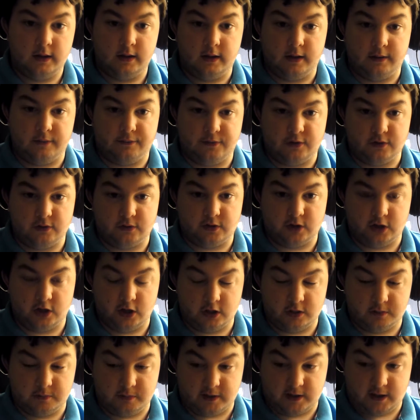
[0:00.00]
If you
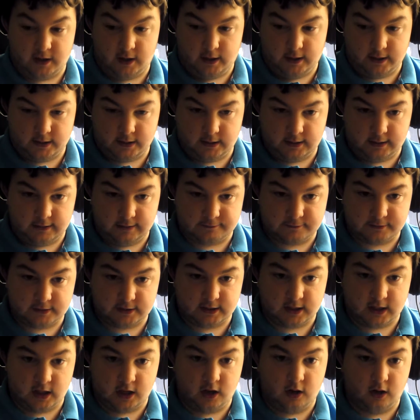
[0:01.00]
could be kind enough to
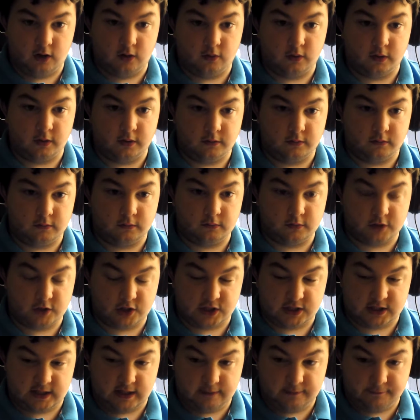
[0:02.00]
go and
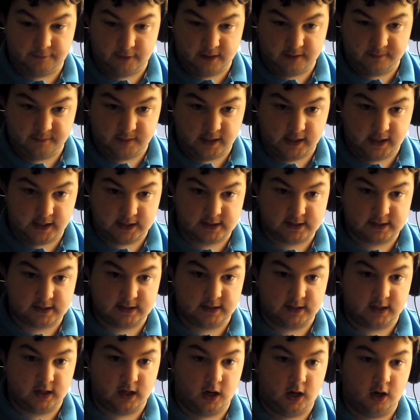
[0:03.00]
just take 5 minutes
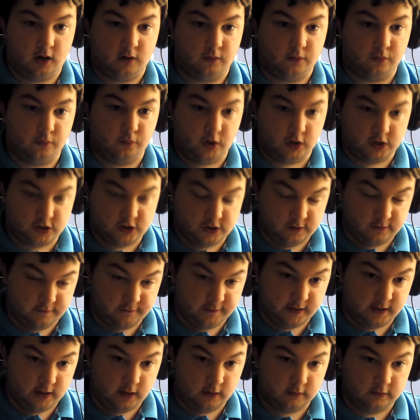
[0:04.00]
to go and watch the
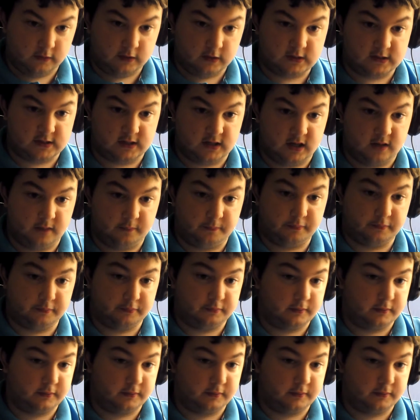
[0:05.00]
video that's up.